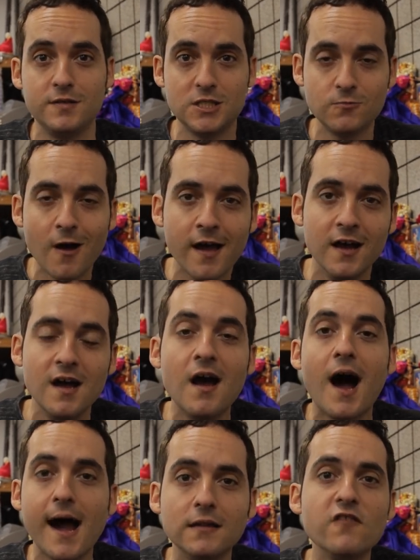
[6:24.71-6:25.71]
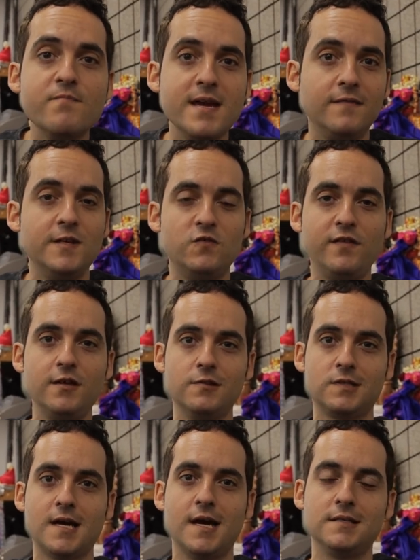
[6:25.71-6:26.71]
This is why I love making these
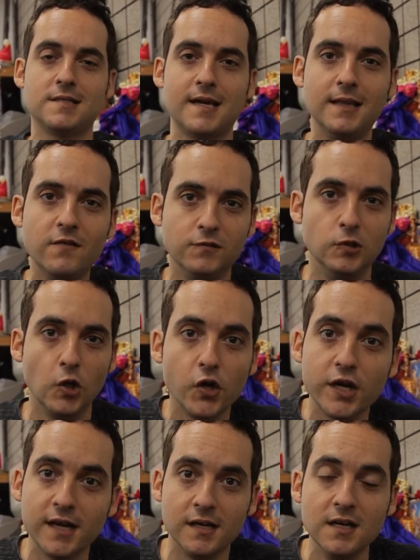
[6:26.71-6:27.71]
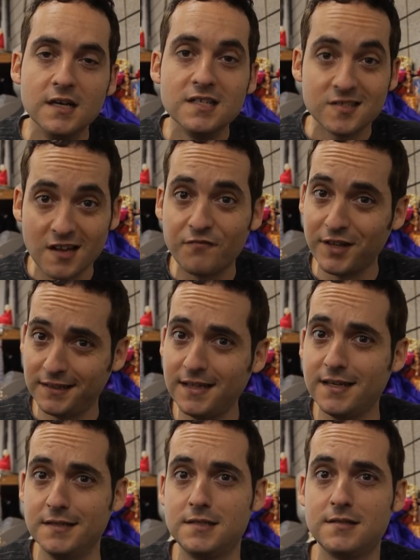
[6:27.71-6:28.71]
videos, guys, because I love learning stuff like
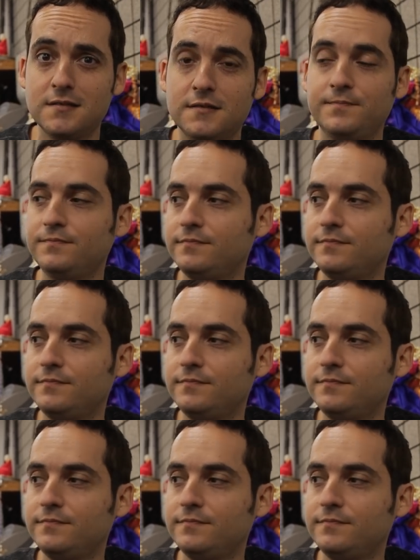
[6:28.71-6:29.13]
this.